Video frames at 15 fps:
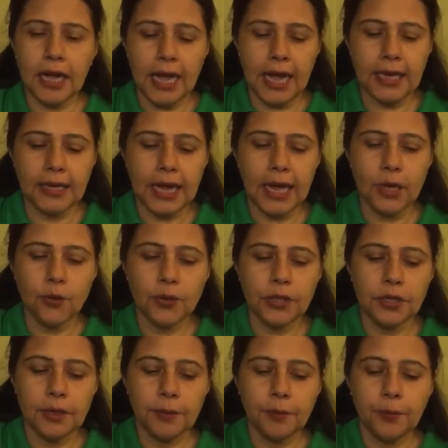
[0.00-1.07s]
and I will
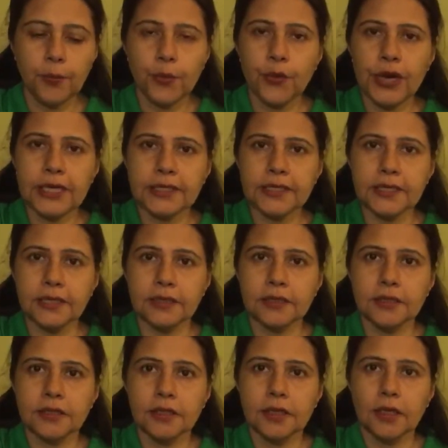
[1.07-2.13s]
press
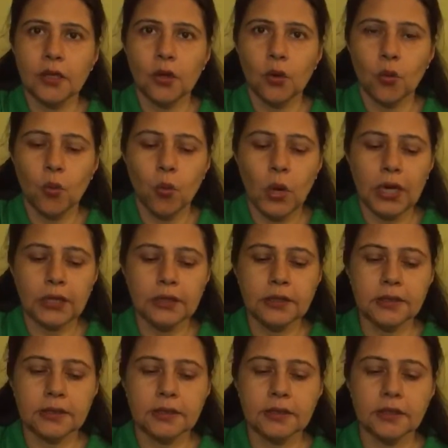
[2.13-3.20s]
it
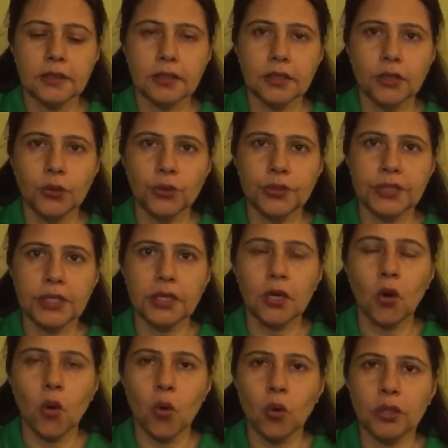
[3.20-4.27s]
once using
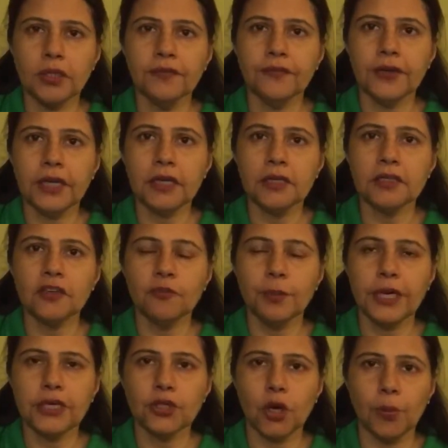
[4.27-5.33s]
all the fingers of
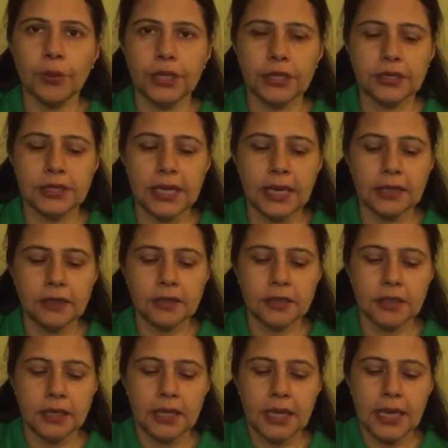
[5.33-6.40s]
my dominant hand
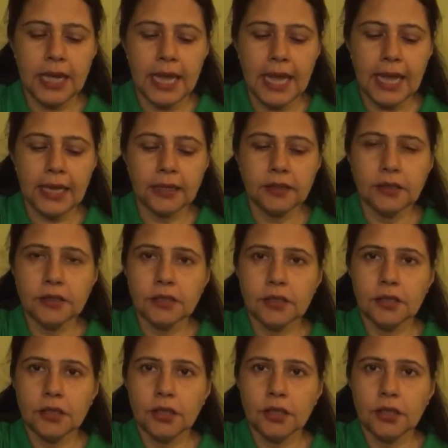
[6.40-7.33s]
and